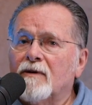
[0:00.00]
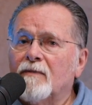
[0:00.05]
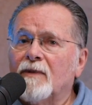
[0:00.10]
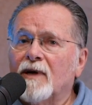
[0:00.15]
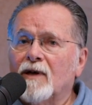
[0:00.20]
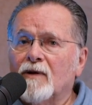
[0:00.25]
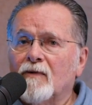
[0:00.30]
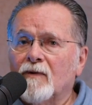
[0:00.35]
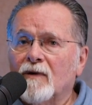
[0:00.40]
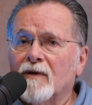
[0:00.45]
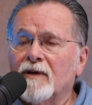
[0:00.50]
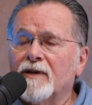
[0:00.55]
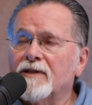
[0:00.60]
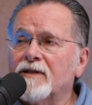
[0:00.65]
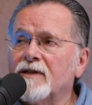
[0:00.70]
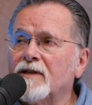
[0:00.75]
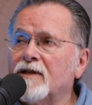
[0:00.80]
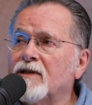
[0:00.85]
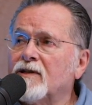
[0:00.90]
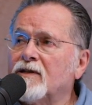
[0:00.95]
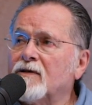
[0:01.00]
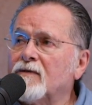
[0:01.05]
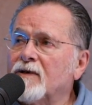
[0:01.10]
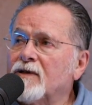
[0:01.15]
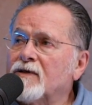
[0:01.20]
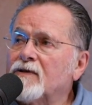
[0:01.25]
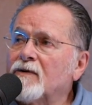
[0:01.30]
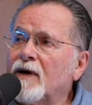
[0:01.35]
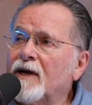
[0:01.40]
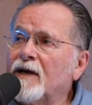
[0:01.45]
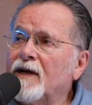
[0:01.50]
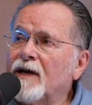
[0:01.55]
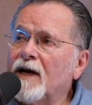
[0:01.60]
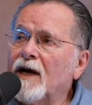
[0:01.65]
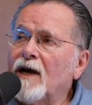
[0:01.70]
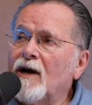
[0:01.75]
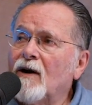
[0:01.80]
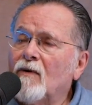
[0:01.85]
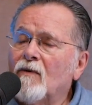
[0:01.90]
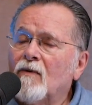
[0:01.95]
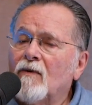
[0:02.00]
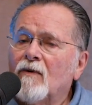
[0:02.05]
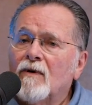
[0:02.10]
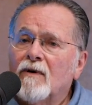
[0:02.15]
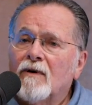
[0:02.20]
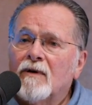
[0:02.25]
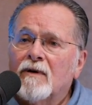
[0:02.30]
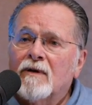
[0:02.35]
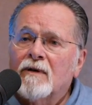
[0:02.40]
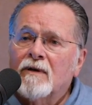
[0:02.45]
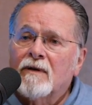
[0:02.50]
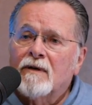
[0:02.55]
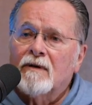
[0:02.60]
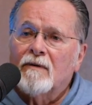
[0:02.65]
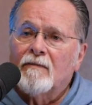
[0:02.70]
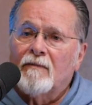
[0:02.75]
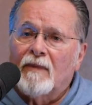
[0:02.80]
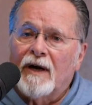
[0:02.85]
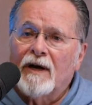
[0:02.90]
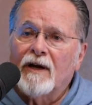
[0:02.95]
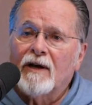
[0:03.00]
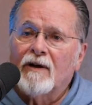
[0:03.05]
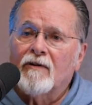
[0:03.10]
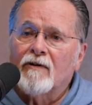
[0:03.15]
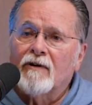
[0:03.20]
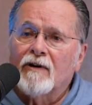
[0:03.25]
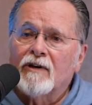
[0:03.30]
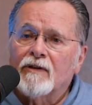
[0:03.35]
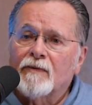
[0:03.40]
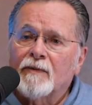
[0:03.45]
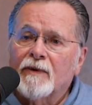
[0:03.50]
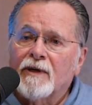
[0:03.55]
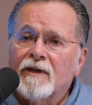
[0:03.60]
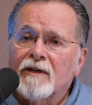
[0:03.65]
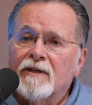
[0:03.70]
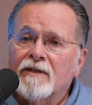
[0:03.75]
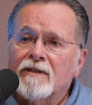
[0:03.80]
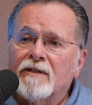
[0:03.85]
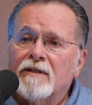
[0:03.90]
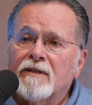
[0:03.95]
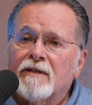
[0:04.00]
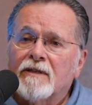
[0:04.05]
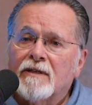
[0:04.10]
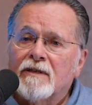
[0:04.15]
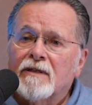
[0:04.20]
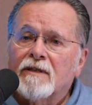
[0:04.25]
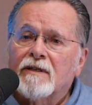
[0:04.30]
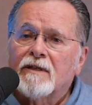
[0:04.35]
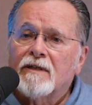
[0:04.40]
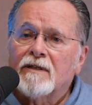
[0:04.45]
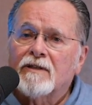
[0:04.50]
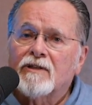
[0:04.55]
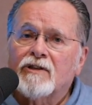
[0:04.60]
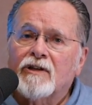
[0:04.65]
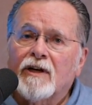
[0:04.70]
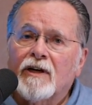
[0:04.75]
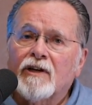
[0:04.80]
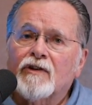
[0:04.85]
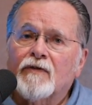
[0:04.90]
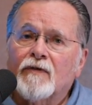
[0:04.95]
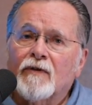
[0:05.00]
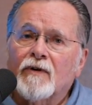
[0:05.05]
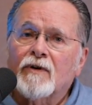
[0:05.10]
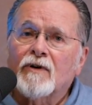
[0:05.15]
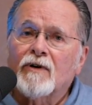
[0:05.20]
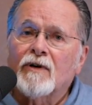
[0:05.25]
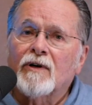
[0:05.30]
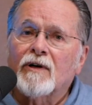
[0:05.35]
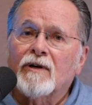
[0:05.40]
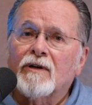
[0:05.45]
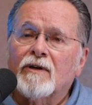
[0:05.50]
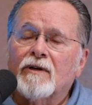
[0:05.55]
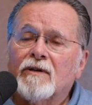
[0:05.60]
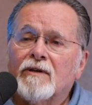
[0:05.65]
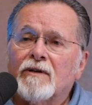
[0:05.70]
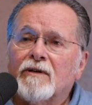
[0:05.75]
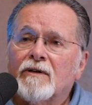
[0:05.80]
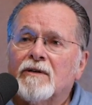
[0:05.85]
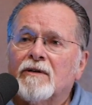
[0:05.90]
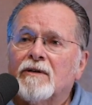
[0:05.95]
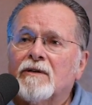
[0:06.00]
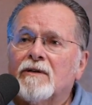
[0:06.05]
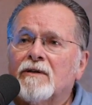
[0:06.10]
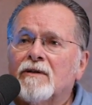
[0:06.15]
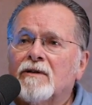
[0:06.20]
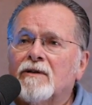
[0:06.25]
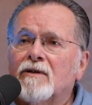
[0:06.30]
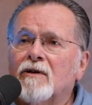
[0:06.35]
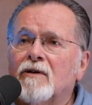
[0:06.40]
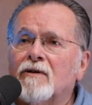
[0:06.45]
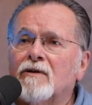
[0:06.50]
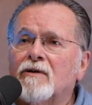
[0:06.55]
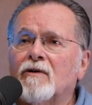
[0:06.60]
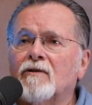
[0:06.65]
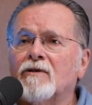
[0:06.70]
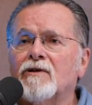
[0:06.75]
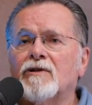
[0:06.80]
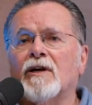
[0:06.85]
the men who are listening to us right now, my encouragement is is change for good. Don't don't